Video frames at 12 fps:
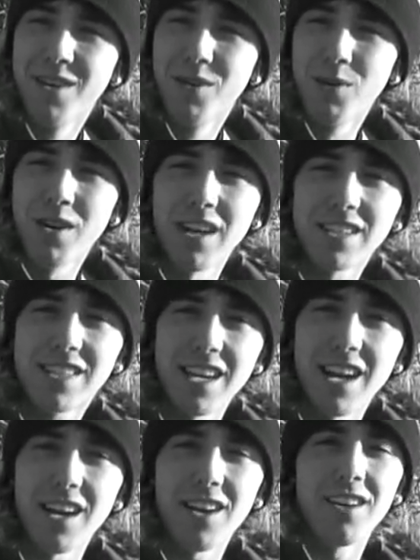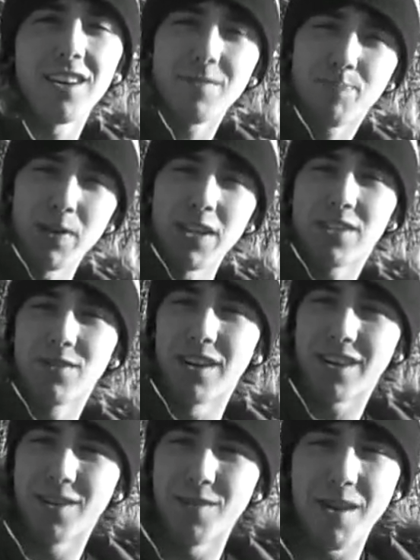What I say, I got to bitch when
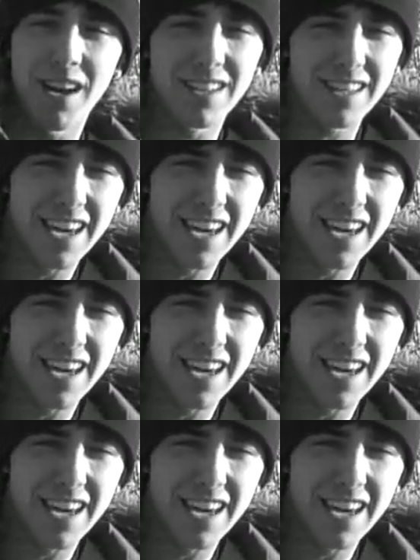I go back to the